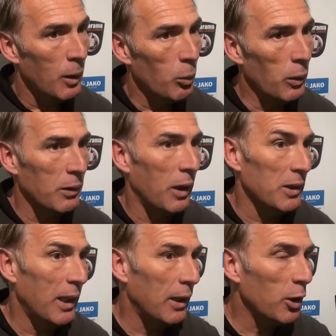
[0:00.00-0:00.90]

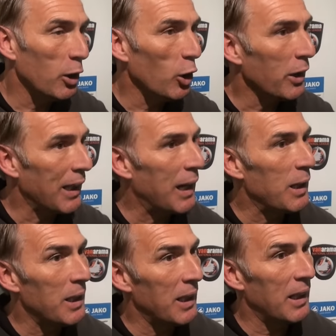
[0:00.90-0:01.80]
Well, yeah, you can look at
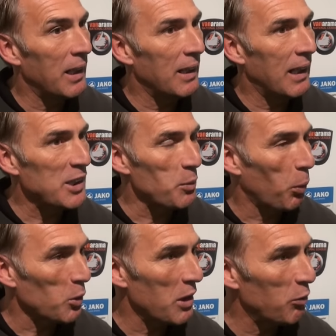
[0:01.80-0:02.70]
that as a
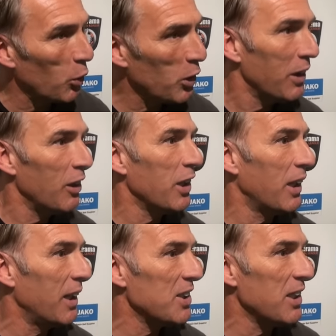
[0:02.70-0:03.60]
positive, or you can look
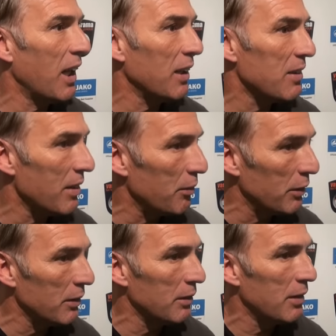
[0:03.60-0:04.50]
at it as a negative,
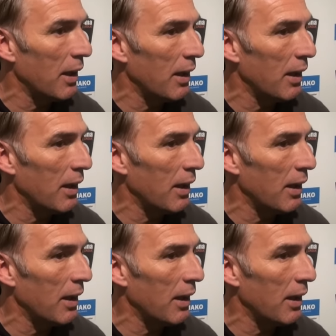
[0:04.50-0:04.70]
and